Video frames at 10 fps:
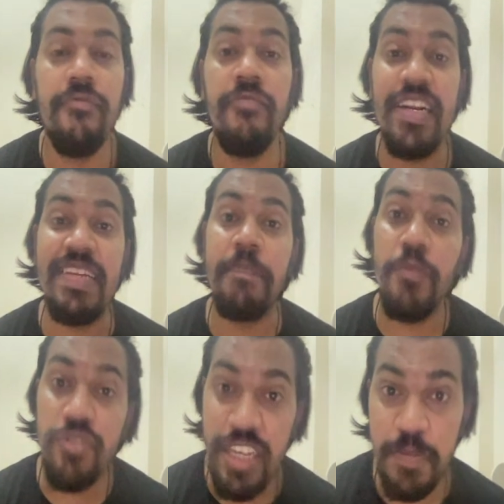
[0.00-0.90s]
what is the
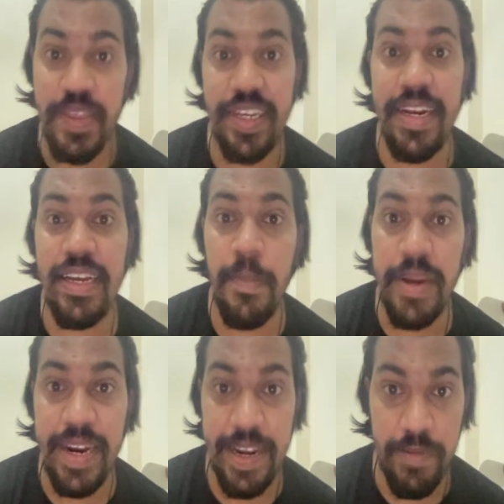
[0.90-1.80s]
process basically
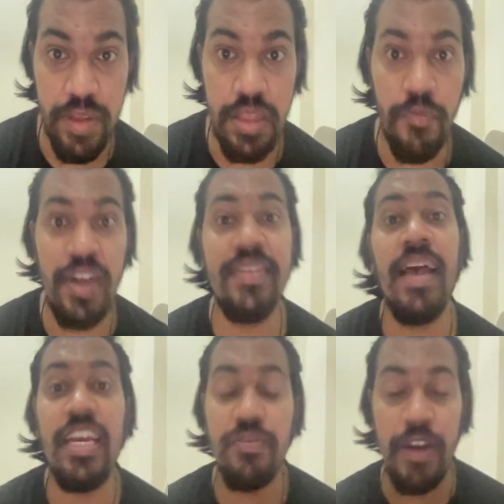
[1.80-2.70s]
communicating with, what is the
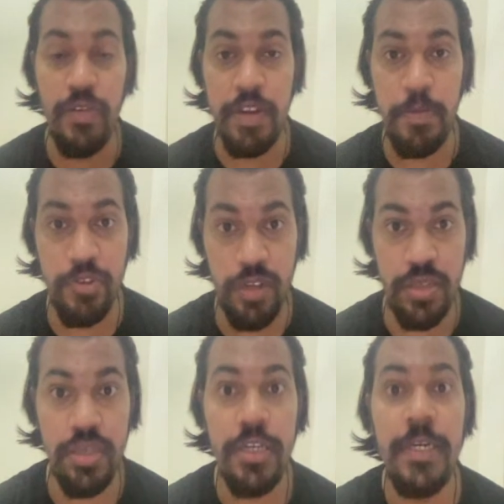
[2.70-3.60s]
hash value of the process,